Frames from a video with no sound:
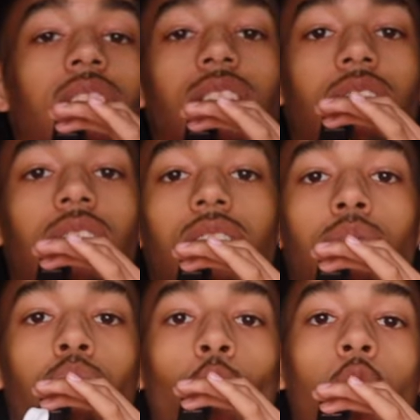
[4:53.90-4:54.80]
it's just,
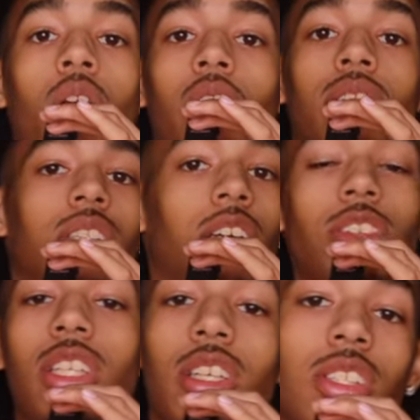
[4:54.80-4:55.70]
oh,
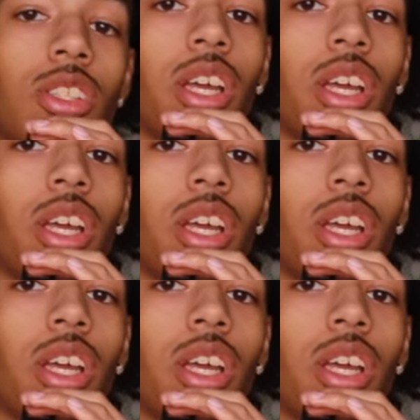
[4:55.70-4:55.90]
chef's kiss. You